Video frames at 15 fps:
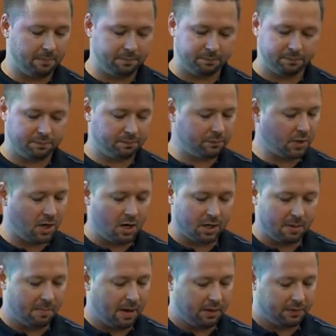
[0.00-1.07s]
a talk
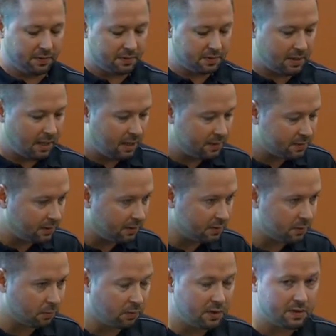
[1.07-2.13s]
about this case, and there's
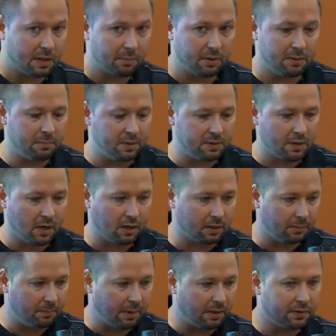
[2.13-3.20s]
a reason I'm going to be
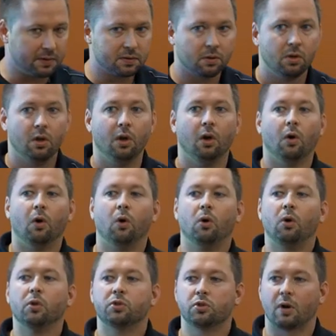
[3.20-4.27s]
talking about this
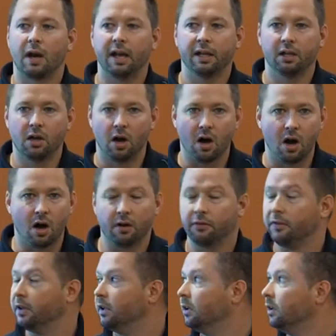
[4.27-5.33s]
whole dry cough
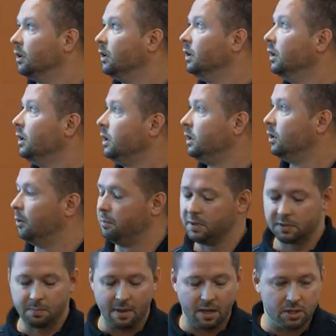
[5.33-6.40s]
and you know
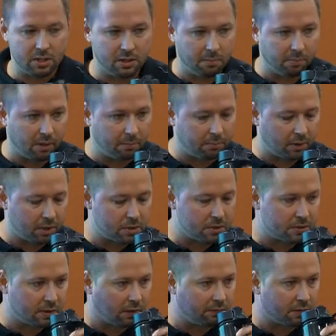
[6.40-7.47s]
mismanaging the blood pressure
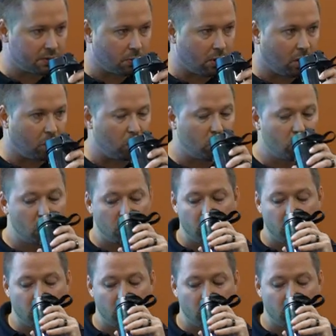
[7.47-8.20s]
stuff as well.